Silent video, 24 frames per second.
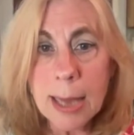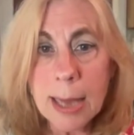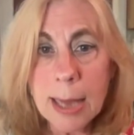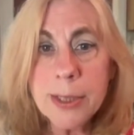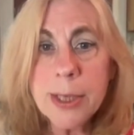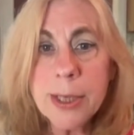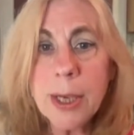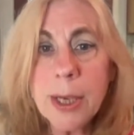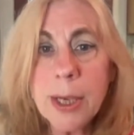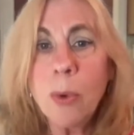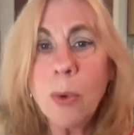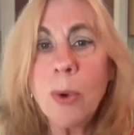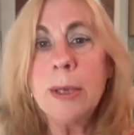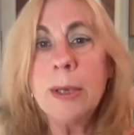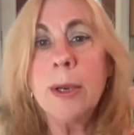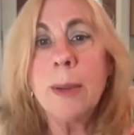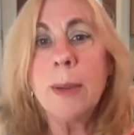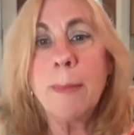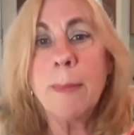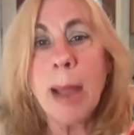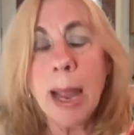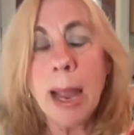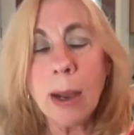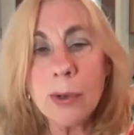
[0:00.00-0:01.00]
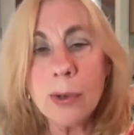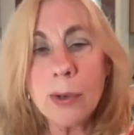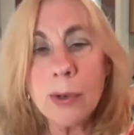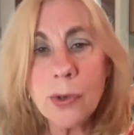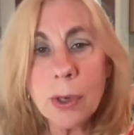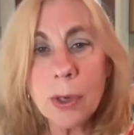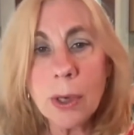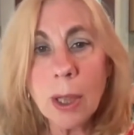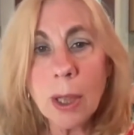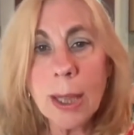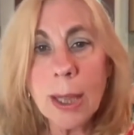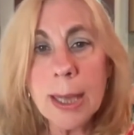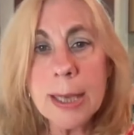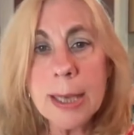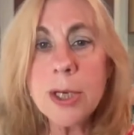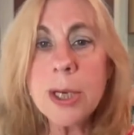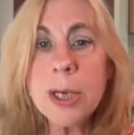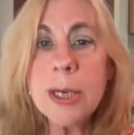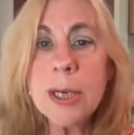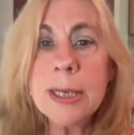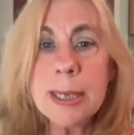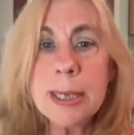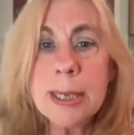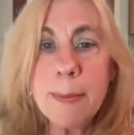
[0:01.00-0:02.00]
And so when the
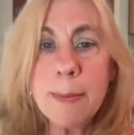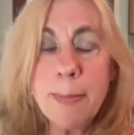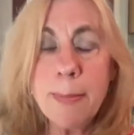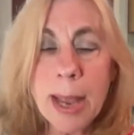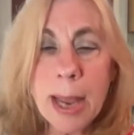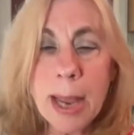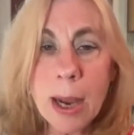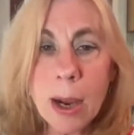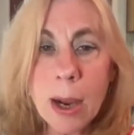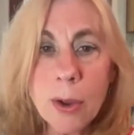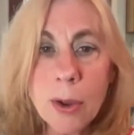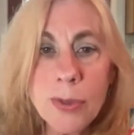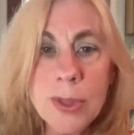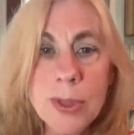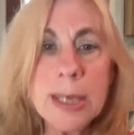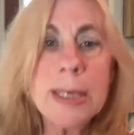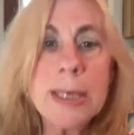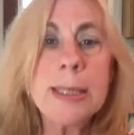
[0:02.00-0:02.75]
microcirculation is impaired,